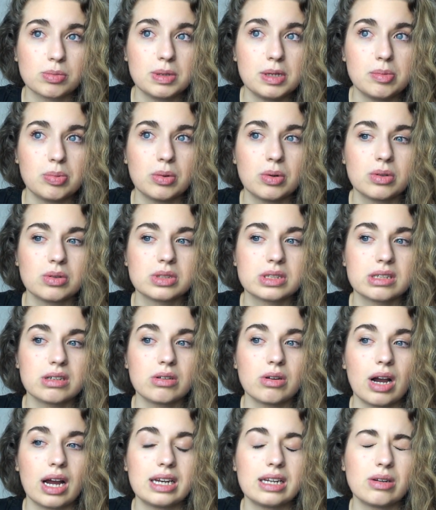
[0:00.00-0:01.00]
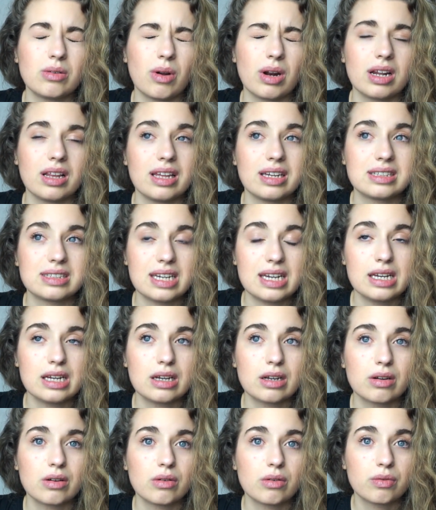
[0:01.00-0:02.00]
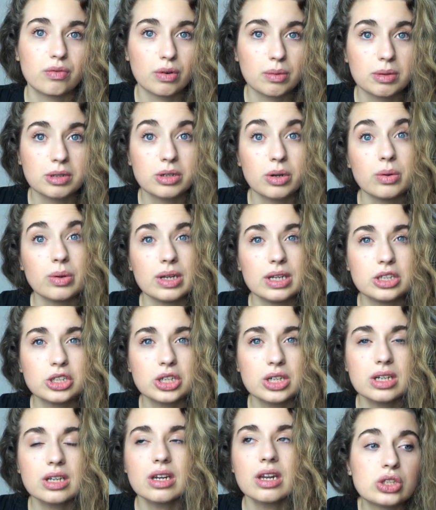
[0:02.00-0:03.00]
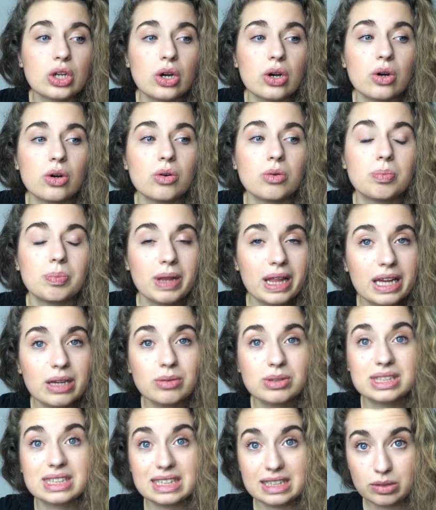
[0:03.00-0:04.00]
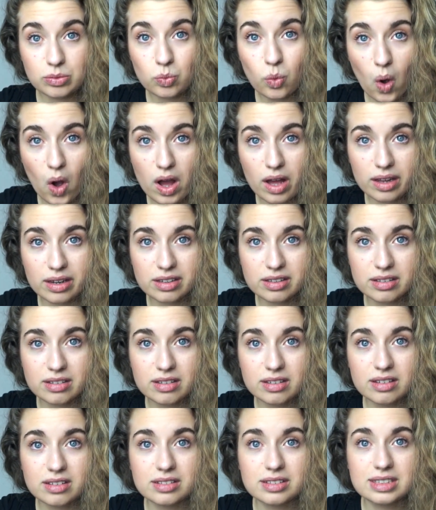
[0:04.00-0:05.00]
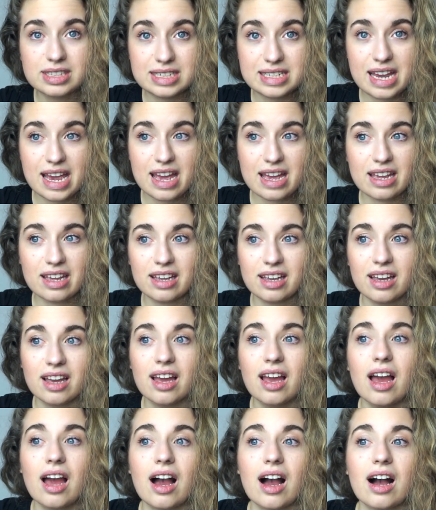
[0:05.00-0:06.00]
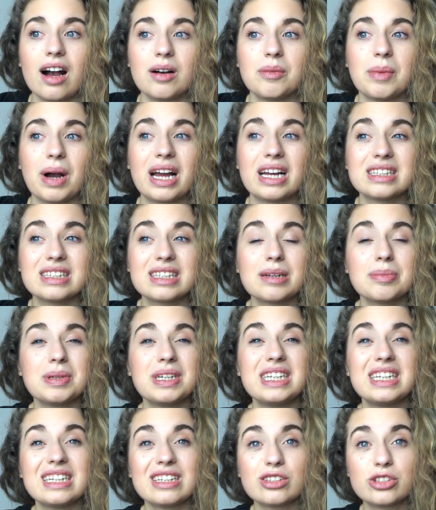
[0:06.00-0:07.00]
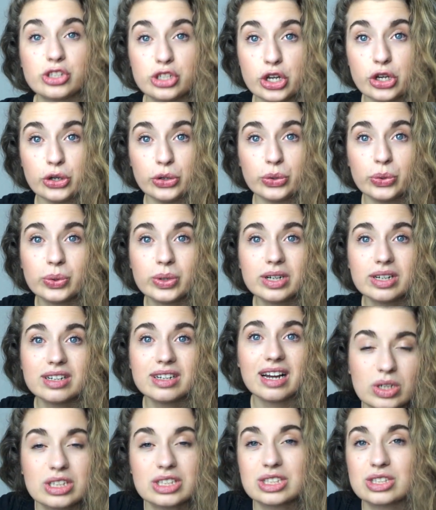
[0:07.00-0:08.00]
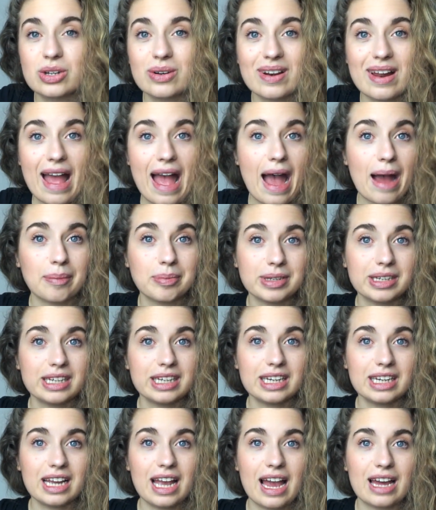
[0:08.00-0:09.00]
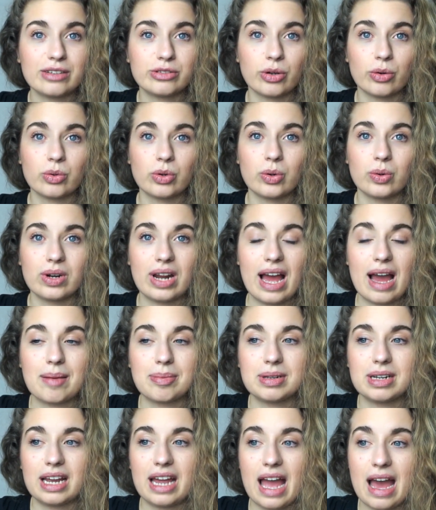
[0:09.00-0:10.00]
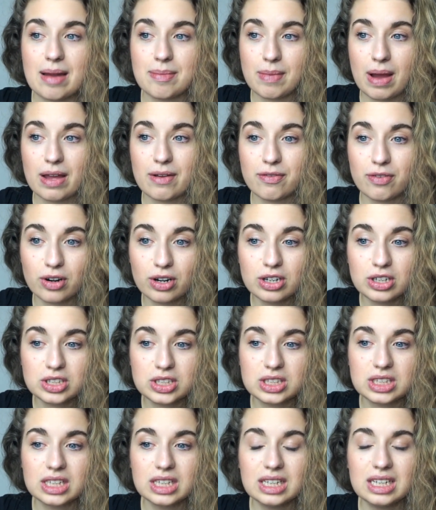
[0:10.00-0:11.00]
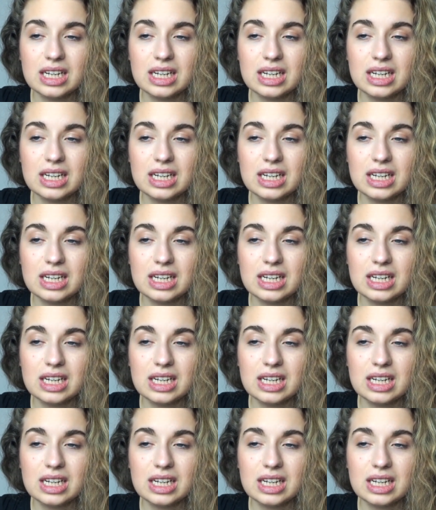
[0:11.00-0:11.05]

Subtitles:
people, so I didn't want to like take from the donation. So plan was to eat 1 today. I ended up eating 2. It just started happening. I don't know what happened. I had my first,